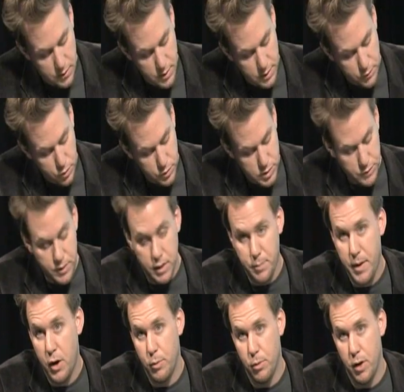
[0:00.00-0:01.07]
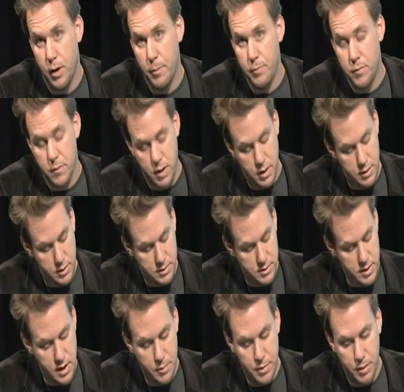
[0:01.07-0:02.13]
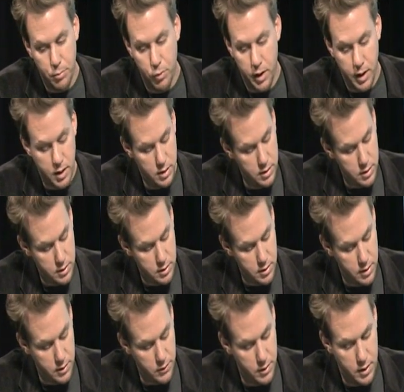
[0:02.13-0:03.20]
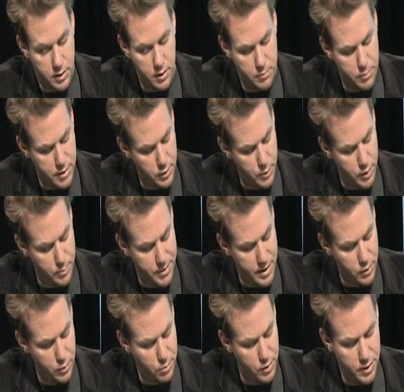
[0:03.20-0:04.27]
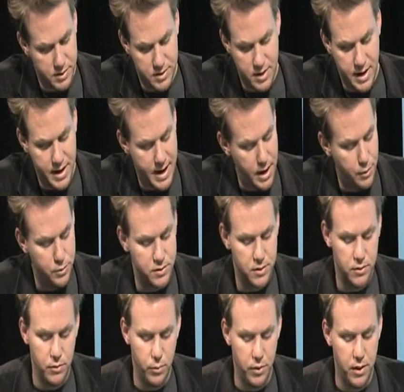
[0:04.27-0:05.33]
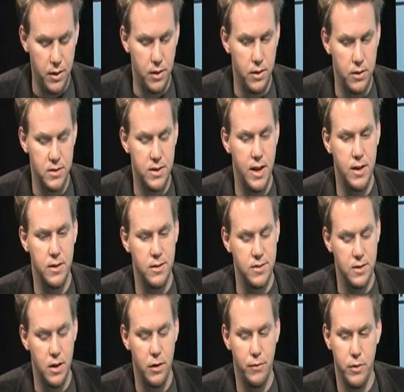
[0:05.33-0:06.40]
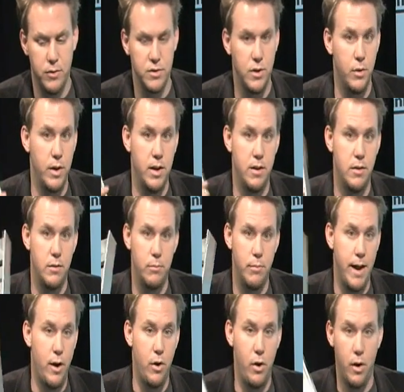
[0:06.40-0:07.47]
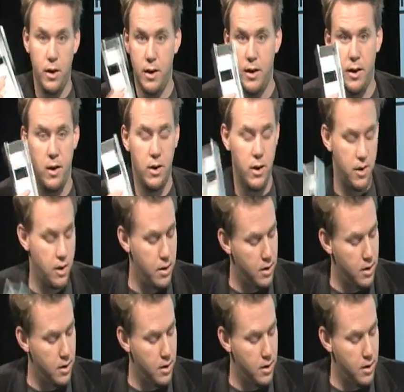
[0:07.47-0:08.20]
And then of course you've got the power plug, and it's not a big brick. And by the way, the power plug is not housed within the stand itself. There's no hidden power in here.